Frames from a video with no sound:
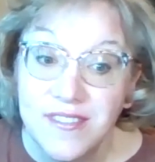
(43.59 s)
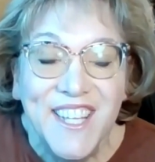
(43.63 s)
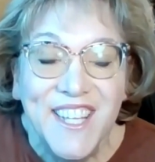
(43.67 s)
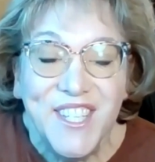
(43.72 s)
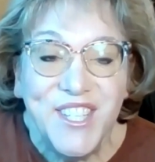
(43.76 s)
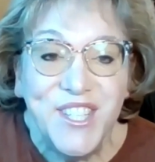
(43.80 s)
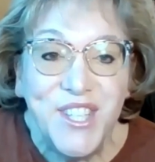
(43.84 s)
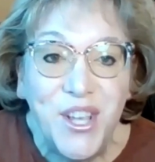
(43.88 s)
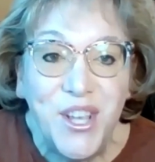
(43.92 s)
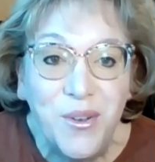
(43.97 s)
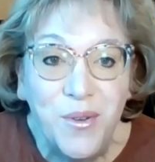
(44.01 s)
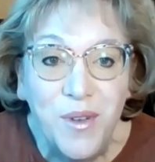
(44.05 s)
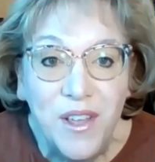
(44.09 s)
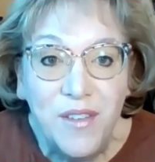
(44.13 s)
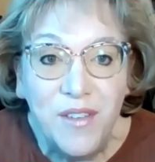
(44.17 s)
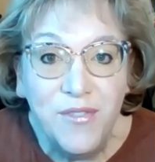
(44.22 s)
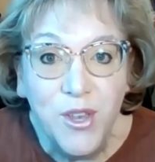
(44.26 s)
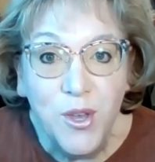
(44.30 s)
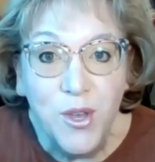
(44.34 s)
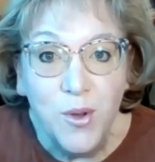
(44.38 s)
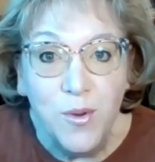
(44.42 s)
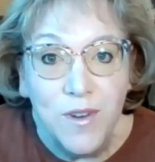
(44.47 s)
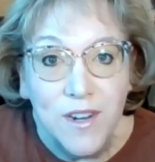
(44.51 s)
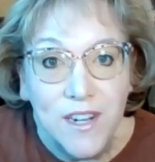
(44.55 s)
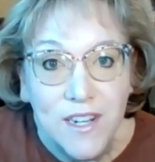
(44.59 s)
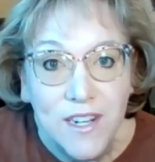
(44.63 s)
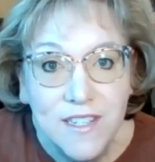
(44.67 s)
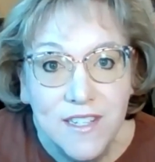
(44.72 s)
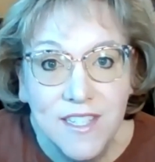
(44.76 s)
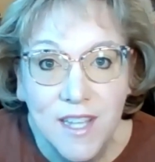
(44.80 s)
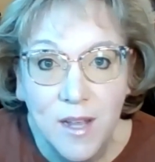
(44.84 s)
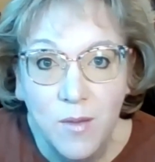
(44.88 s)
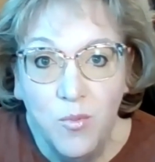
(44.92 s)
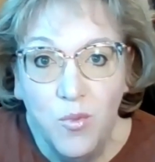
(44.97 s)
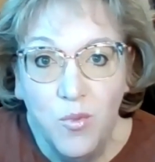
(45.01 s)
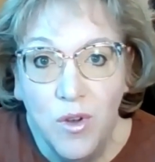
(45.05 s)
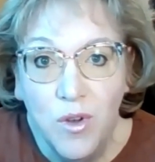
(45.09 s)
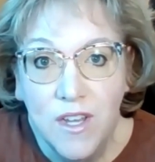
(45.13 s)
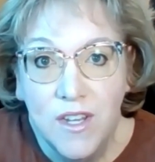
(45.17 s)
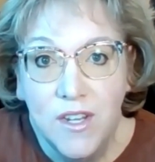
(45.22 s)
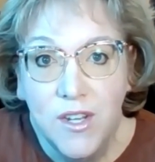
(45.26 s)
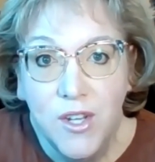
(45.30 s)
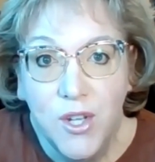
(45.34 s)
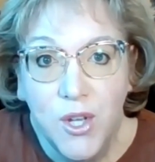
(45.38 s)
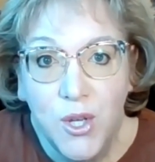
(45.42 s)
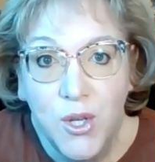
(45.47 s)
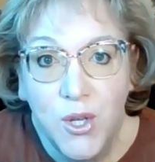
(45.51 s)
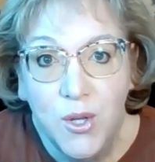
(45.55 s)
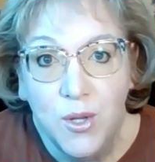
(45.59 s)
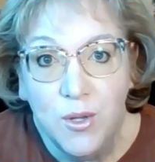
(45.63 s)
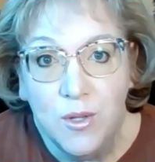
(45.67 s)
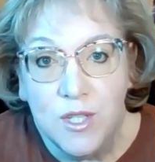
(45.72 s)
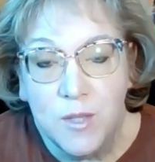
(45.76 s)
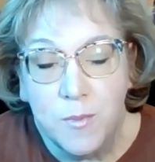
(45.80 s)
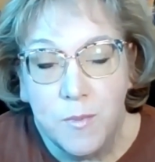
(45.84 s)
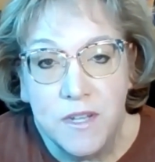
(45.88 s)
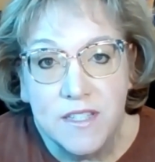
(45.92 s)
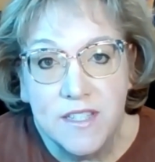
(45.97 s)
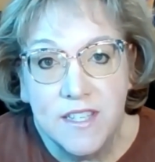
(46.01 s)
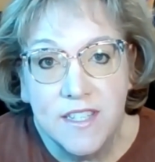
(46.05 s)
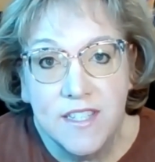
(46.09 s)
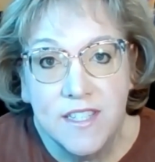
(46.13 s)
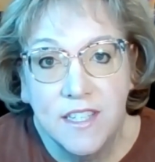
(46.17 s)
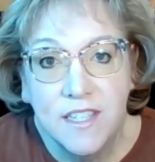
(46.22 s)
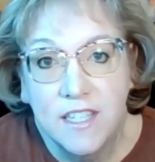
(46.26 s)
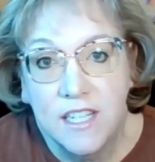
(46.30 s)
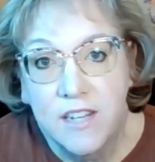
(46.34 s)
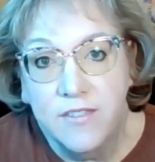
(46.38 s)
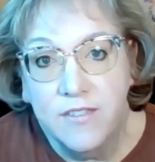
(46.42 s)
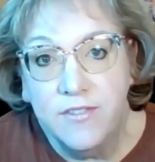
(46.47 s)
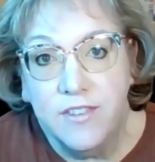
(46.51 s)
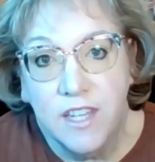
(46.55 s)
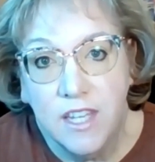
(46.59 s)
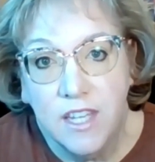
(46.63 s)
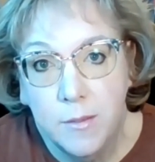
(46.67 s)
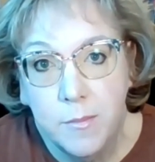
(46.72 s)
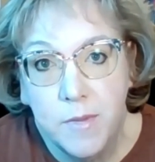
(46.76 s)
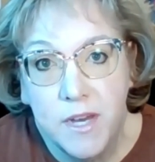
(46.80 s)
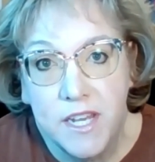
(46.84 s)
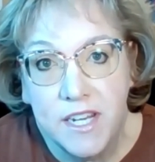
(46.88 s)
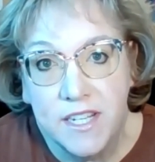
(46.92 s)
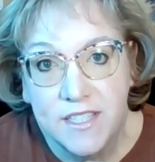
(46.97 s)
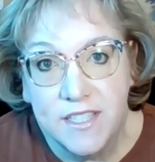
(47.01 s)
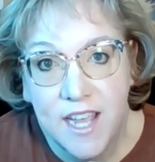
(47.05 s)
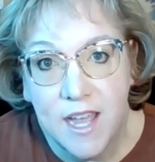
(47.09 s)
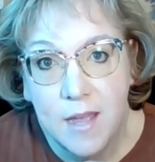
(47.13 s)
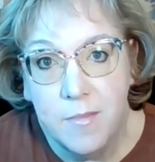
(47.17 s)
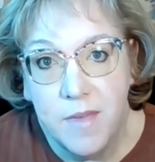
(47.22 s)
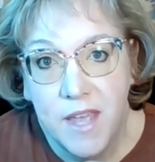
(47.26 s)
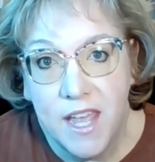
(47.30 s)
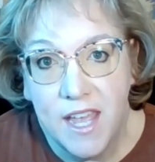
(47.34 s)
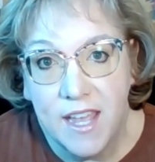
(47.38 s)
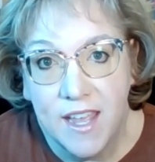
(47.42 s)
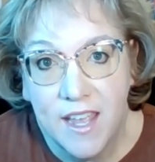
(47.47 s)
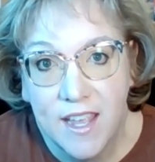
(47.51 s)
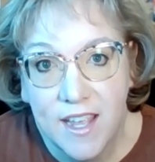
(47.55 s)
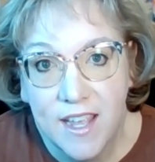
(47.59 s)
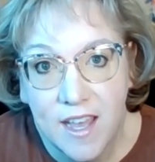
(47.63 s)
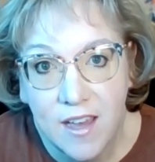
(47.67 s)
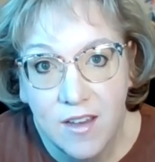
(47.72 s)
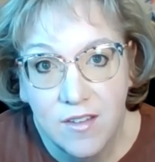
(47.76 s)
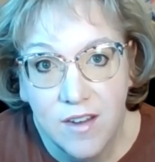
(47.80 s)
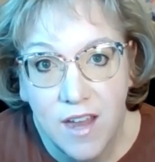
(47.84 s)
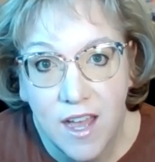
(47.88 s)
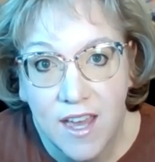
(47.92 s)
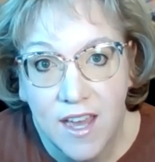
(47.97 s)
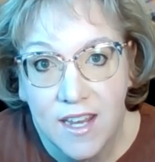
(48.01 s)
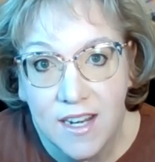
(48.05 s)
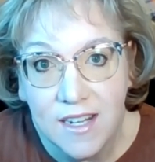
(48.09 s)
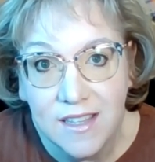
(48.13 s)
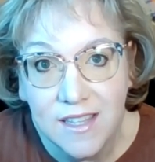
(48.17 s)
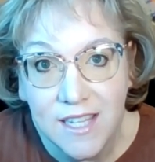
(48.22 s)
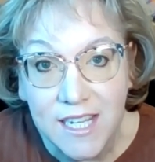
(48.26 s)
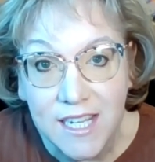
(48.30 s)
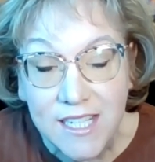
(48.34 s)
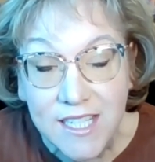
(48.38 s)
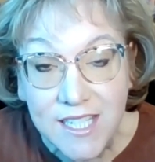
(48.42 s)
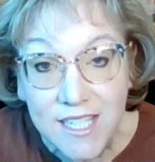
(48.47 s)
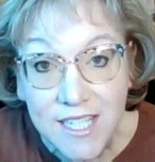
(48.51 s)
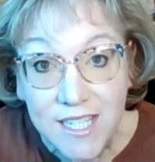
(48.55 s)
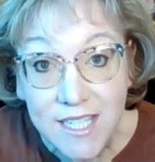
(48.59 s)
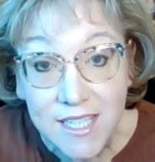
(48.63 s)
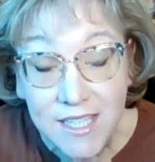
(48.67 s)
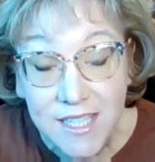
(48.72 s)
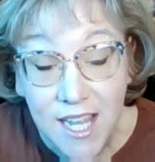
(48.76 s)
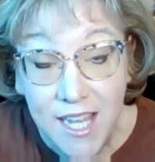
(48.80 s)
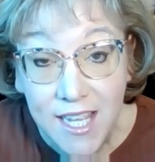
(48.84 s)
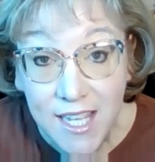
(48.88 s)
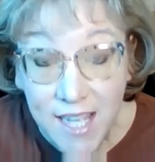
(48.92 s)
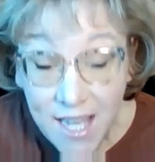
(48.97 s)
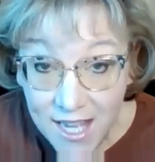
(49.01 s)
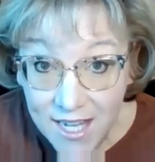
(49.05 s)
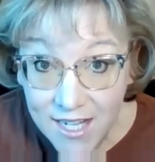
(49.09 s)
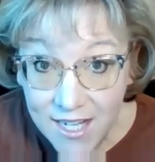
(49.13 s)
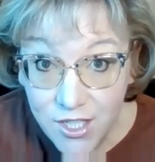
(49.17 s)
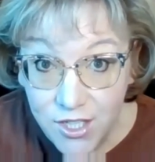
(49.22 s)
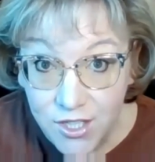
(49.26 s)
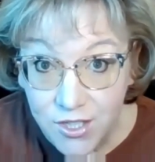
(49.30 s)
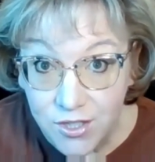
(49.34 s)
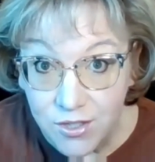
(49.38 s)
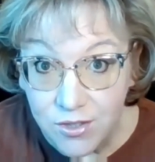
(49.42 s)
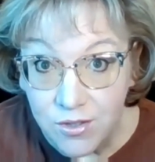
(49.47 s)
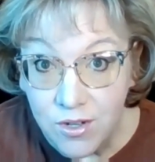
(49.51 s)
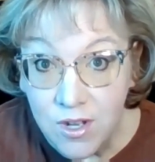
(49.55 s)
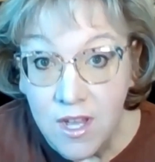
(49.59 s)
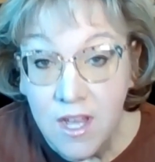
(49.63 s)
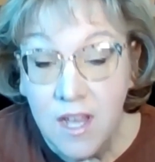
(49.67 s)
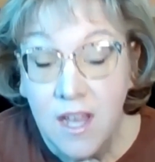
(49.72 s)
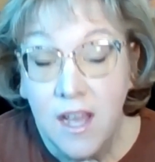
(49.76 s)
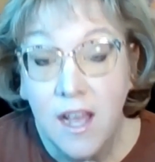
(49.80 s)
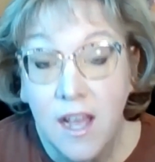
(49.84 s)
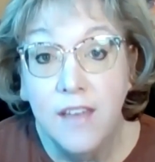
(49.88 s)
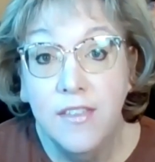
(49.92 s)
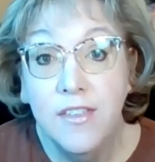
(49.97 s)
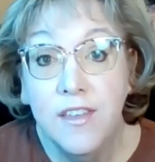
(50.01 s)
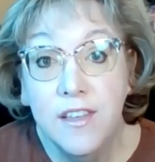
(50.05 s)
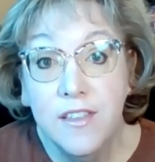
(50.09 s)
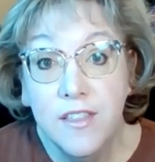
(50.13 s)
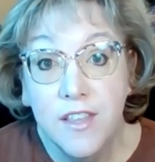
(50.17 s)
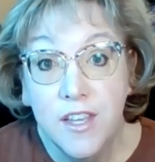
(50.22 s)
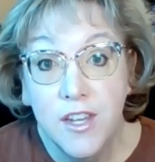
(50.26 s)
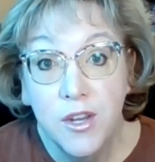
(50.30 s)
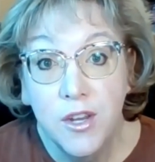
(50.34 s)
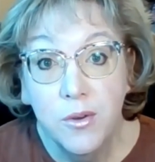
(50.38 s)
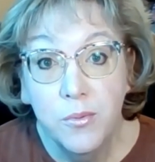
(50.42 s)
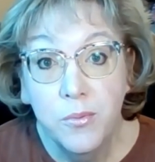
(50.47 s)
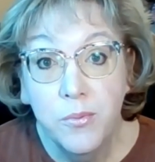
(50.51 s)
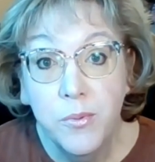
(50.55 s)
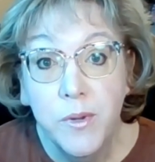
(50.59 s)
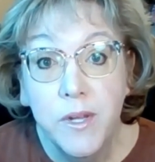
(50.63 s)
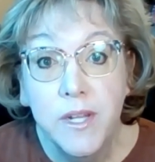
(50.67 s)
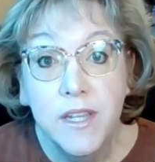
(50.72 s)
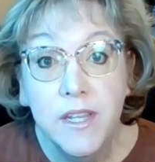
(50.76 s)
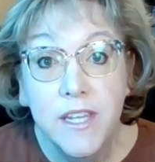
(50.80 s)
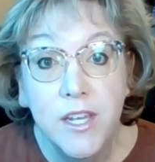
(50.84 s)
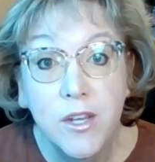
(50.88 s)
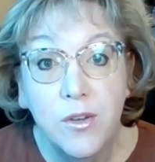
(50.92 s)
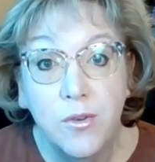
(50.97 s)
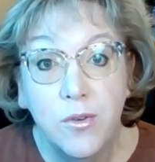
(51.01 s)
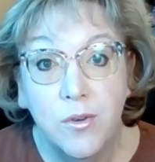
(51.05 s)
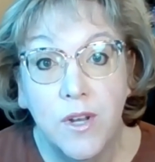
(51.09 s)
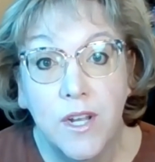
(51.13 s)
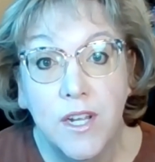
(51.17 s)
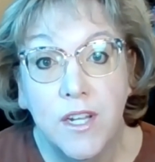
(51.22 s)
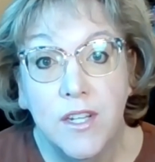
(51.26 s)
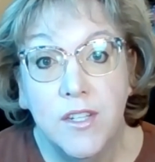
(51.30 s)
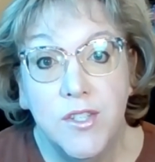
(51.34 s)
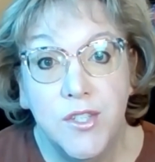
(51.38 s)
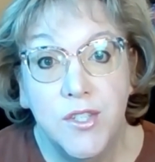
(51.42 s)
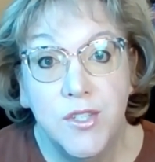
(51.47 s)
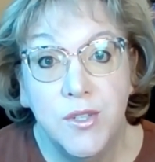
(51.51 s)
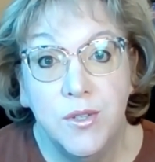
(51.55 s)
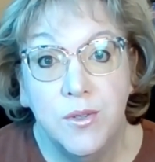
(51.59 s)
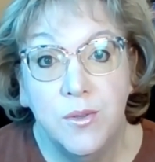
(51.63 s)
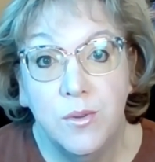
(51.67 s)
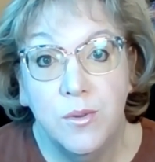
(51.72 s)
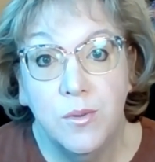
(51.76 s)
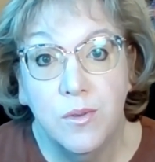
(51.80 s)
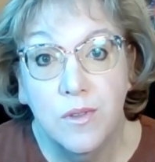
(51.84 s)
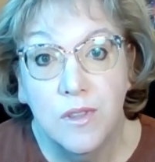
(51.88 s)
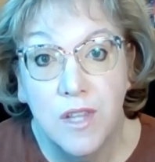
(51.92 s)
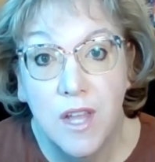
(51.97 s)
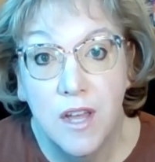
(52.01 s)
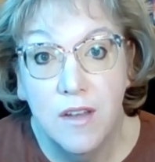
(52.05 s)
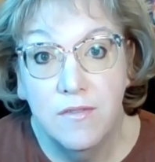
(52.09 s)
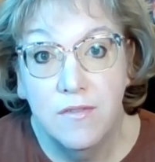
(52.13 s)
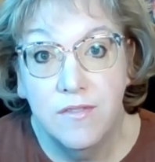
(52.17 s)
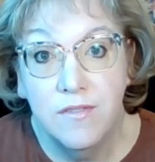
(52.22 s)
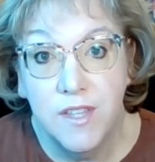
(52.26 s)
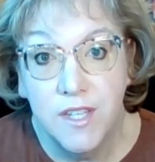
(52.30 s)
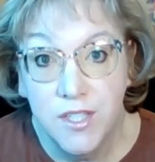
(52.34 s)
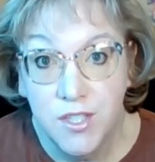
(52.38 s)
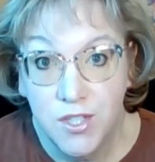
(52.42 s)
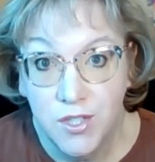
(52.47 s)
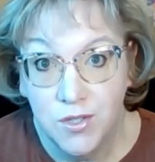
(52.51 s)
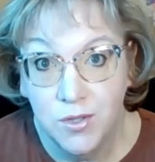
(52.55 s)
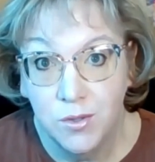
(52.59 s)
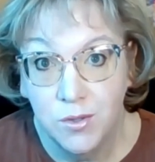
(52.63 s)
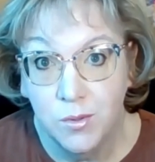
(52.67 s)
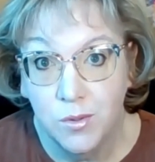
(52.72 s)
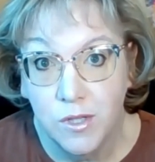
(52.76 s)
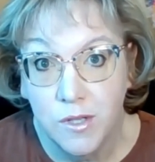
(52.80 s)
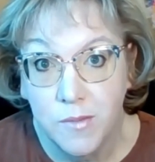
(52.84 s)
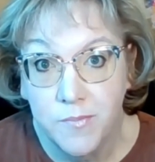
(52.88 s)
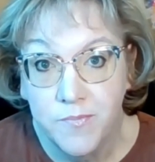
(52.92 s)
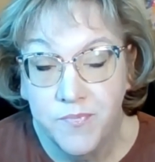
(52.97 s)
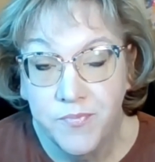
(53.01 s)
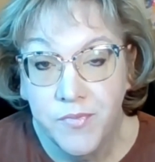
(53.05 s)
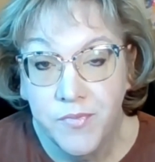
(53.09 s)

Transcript: So if you are someone who spends a significant amount of time hanging out on LinkedIn like I do, I think that you're really going to love this tool.